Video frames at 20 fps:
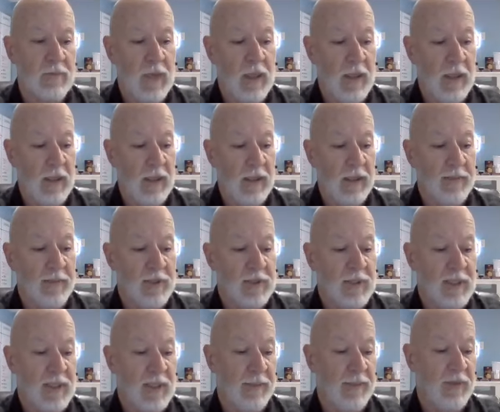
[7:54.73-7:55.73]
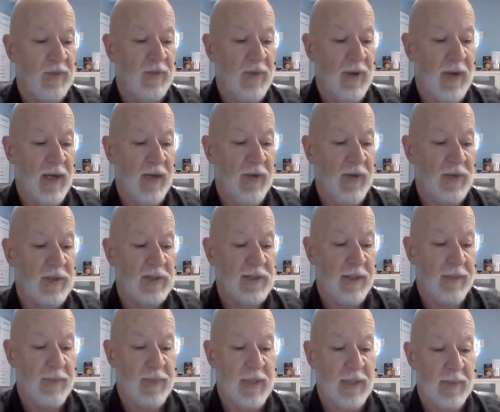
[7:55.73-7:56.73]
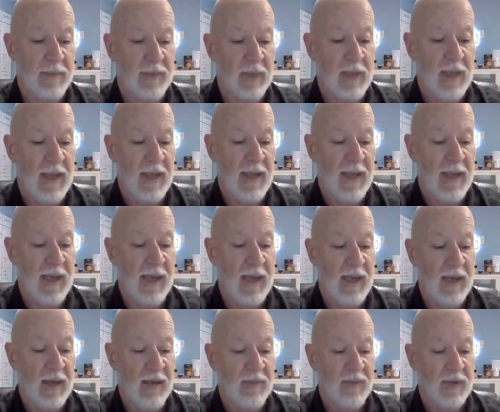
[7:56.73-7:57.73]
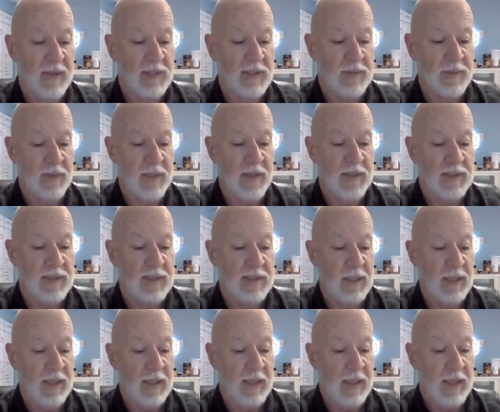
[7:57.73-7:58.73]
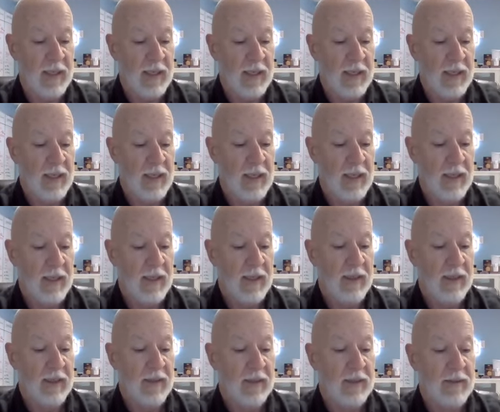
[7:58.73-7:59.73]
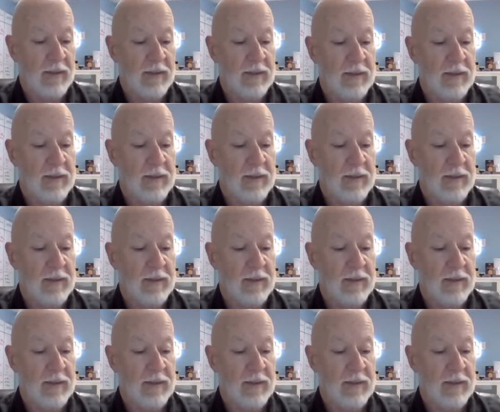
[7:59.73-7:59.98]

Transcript: Um, there's a couple of others that people have expressed uh,